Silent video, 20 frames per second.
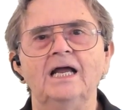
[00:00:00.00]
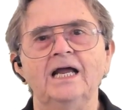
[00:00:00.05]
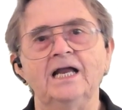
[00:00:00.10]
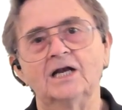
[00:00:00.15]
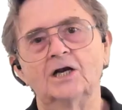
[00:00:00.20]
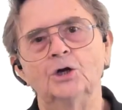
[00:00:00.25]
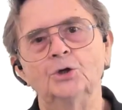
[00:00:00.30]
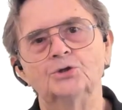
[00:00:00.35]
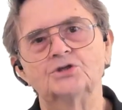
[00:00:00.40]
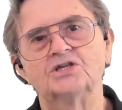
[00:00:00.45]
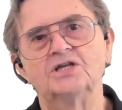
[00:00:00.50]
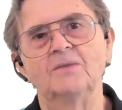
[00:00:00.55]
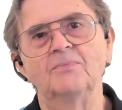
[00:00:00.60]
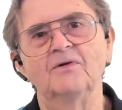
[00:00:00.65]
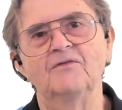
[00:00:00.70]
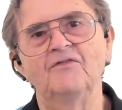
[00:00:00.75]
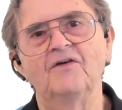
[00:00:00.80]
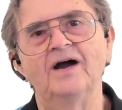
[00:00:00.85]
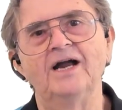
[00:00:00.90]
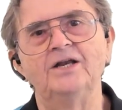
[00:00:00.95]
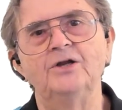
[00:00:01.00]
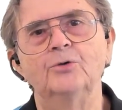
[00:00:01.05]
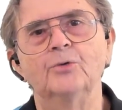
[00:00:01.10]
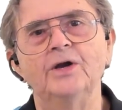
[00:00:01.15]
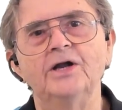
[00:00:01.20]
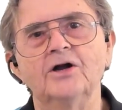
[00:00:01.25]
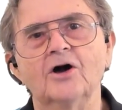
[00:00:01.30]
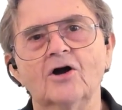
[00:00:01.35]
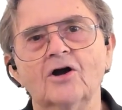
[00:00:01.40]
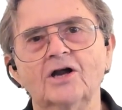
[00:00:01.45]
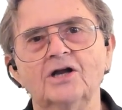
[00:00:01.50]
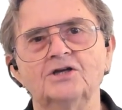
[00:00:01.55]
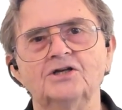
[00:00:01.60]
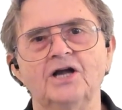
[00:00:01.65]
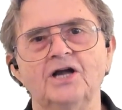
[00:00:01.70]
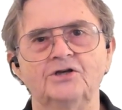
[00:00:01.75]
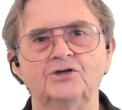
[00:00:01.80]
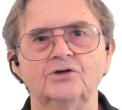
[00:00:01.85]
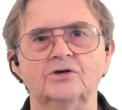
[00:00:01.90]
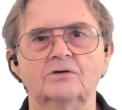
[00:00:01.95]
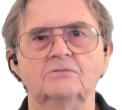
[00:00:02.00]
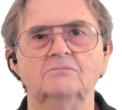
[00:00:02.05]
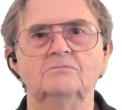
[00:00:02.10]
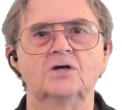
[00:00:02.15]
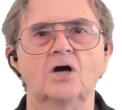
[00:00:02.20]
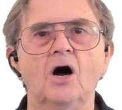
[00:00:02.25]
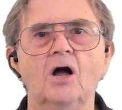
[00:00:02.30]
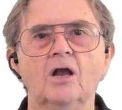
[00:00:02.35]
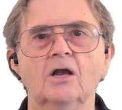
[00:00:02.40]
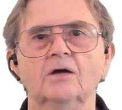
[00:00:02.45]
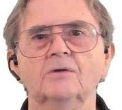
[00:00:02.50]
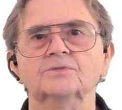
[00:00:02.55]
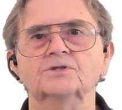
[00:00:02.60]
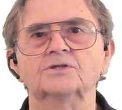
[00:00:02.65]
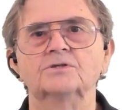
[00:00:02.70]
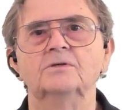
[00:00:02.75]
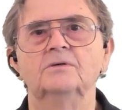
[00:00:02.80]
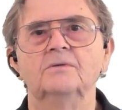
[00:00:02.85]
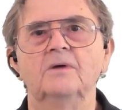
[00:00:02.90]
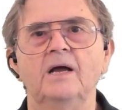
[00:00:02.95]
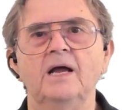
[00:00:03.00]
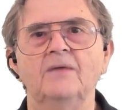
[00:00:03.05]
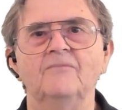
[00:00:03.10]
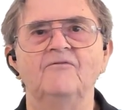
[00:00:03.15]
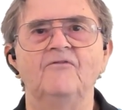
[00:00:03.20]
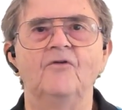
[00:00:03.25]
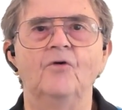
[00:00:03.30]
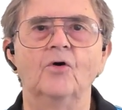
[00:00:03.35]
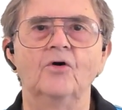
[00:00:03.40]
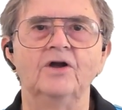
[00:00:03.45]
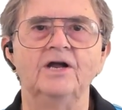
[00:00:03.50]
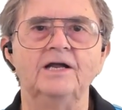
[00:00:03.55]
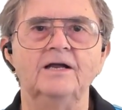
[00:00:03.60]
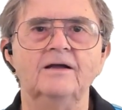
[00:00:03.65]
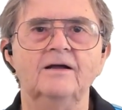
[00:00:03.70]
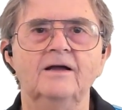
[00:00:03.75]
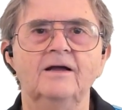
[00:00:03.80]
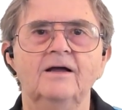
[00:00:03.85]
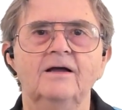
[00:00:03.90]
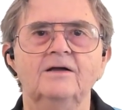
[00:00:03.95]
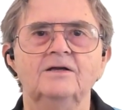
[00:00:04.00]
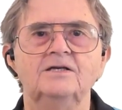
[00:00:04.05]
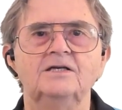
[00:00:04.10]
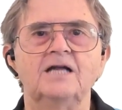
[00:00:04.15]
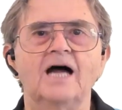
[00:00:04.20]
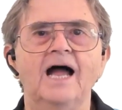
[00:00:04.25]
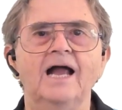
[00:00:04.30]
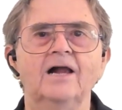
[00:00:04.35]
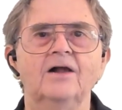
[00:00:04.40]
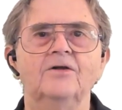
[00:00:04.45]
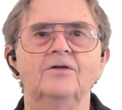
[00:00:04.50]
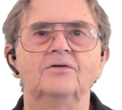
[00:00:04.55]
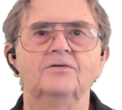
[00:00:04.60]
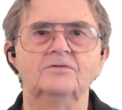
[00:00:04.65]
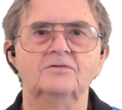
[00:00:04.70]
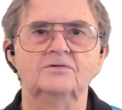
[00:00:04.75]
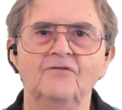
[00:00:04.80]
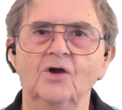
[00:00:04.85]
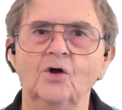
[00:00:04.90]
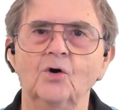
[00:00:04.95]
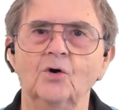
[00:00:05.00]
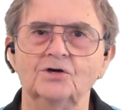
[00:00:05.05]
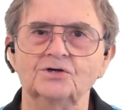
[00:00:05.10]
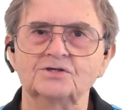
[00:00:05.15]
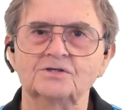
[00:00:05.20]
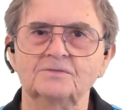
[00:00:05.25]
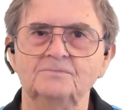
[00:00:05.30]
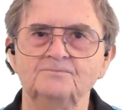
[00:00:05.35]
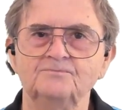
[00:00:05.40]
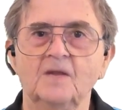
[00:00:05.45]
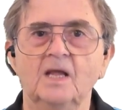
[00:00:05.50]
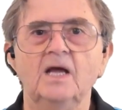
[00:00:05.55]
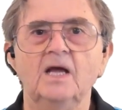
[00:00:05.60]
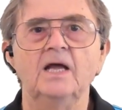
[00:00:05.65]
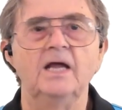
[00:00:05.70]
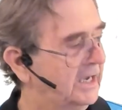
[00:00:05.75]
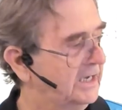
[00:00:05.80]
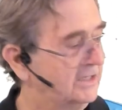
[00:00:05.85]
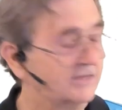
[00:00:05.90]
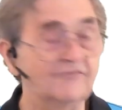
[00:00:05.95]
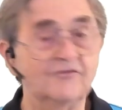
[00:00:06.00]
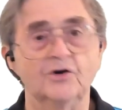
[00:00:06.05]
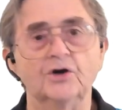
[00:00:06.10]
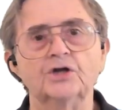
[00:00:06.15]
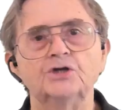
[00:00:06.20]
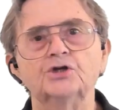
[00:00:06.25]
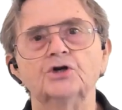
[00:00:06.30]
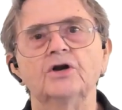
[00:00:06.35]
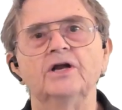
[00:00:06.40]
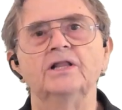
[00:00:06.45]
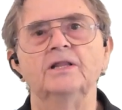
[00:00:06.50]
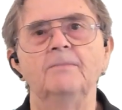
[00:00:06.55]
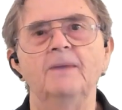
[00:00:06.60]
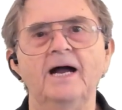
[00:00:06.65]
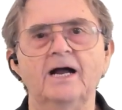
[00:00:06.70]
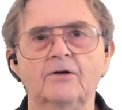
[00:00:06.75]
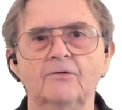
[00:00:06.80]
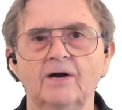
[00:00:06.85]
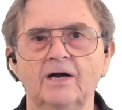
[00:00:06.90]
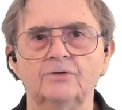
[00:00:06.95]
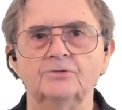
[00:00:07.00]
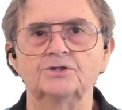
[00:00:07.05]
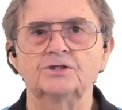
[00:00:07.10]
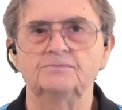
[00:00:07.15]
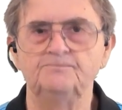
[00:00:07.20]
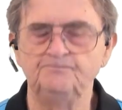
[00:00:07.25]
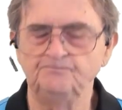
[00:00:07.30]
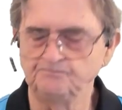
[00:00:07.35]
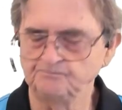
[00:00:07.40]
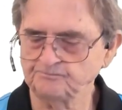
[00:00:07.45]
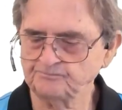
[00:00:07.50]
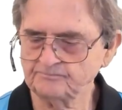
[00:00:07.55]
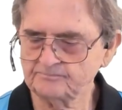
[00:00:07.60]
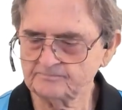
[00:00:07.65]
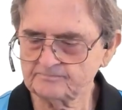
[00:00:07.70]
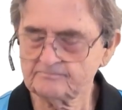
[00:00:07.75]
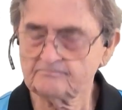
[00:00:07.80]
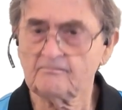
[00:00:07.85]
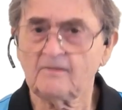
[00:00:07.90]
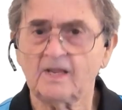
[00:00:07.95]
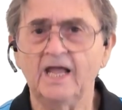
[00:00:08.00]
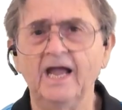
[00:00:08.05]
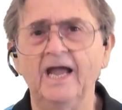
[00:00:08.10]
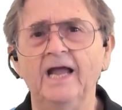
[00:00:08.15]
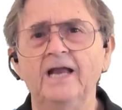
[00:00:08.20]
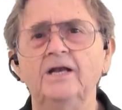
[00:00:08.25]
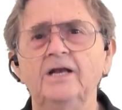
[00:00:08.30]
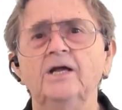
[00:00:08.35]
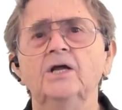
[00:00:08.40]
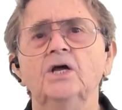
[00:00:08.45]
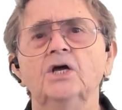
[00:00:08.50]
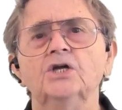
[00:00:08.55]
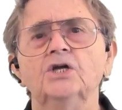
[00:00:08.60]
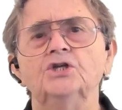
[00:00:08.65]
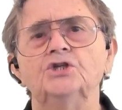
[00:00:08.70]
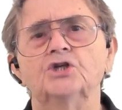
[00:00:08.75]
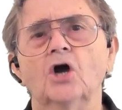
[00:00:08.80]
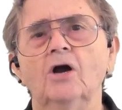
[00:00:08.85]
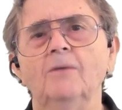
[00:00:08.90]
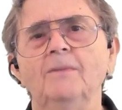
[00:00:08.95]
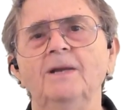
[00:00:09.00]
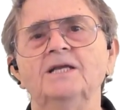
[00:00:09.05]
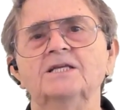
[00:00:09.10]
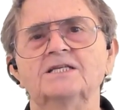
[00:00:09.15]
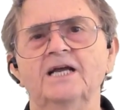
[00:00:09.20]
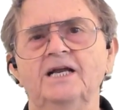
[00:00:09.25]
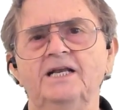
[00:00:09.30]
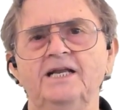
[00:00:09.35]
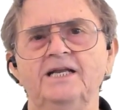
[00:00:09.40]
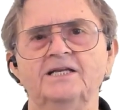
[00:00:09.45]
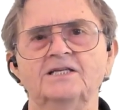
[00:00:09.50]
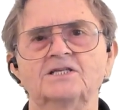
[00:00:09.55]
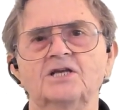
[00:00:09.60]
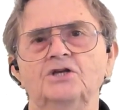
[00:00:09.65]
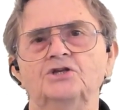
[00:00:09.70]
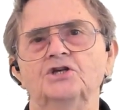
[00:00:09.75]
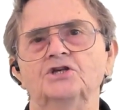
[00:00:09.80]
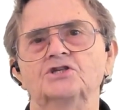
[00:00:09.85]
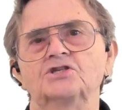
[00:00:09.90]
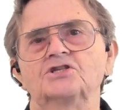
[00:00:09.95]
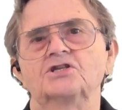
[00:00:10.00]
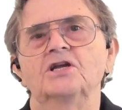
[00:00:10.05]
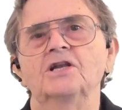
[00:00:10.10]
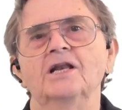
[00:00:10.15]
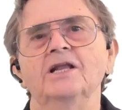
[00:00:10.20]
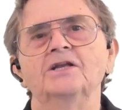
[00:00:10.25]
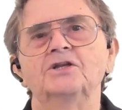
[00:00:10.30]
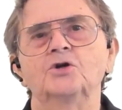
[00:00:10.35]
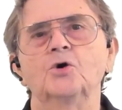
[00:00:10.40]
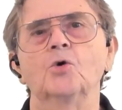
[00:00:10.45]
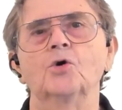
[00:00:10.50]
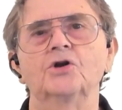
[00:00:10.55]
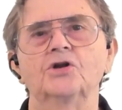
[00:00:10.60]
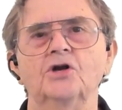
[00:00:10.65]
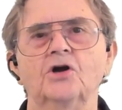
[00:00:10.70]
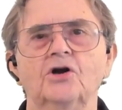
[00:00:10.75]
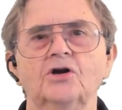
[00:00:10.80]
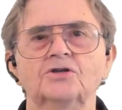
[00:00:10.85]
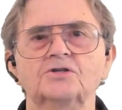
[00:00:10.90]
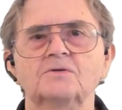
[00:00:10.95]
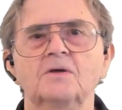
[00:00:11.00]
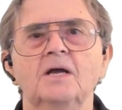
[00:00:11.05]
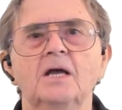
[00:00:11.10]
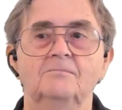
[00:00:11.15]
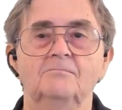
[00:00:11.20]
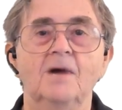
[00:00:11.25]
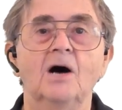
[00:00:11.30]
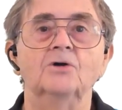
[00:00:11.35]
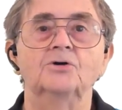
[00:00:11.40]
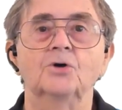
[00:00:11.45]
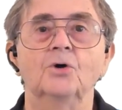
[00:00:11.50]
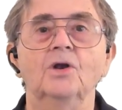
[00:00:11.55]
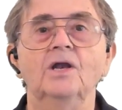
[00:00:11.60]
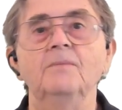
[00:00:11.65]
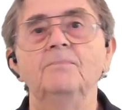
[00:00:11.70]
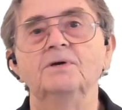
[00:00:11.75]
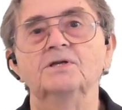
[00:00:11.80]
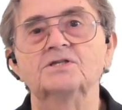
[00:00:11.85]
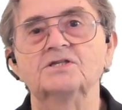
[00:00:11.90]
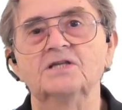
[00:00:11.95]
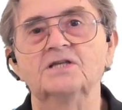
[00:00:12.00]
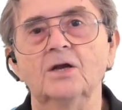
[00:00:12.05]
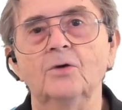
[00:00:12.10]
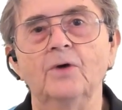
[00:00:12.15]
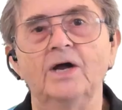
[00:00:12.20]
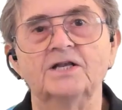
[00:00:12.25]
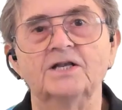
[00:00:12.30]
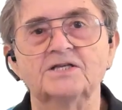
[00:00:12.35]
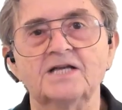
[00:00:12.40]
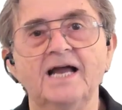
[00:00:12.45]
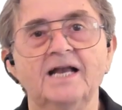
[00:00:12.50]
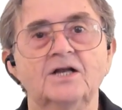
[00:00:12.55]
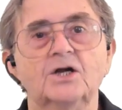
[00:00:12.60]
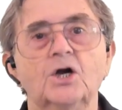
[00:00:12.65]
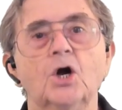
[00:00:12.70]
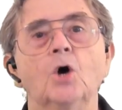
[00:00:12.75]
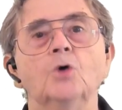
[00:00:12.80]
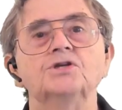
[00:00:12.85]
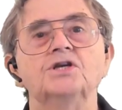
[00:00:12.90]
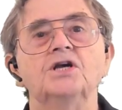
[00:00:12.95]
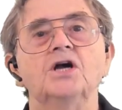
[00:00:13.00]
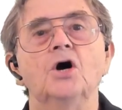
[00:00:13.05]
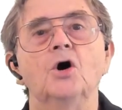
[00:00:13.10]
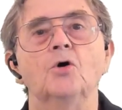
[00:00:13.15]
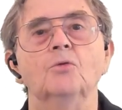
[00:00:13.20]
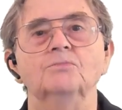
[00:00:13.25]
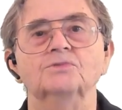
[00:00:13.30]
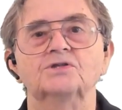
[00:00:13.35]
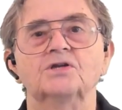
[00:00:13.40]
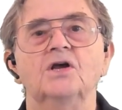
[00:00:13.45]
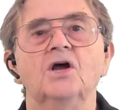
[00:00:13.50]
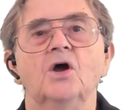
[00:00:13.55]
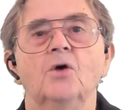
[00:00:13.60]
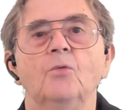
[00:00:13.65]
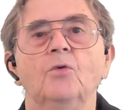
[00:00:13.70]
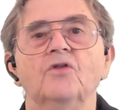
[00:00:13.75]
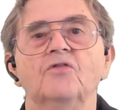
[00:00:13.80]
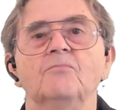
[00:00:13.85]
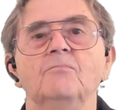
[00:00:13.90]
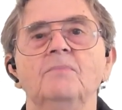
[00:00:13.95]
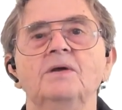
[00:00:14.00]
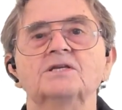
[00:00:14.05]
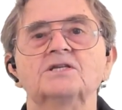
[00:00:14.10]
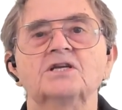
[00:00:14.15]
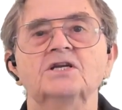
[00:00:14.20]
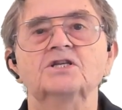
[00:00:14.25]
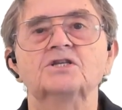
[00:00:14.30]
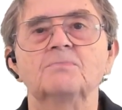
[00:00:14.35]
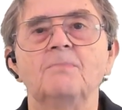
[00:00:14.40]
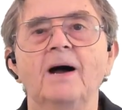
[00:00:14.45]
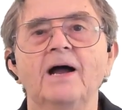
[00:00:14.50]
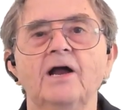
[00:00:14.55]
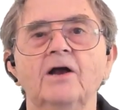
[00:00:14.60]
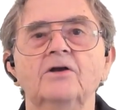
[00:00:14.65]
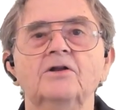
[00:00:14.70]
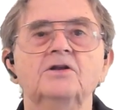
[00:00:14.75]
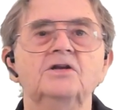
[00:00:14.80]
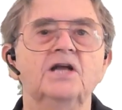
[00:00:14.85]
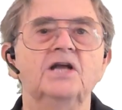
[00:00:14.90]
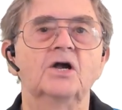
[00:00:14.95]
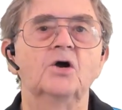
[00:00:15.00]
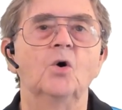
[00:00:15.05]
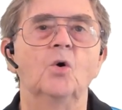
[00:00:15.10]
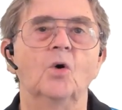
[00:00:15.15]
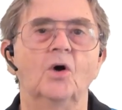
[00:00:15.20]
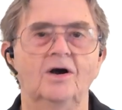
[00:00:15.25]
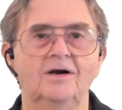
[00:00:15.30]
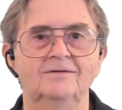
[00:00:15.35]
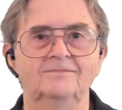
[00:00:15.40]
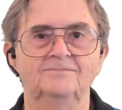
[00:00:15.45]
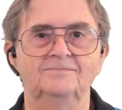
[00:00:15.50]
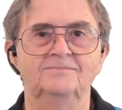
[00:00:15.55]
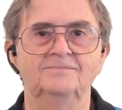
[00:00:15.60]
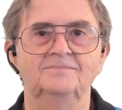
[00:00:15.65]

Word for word: Include simplified Greek architecture, columns, amphorae, tiled floors in the furniture and the backgrounds, and charming settings such as sunlit courtyards, Mount Olympus silhouettes, and cozy homes with Miss-inspired decor.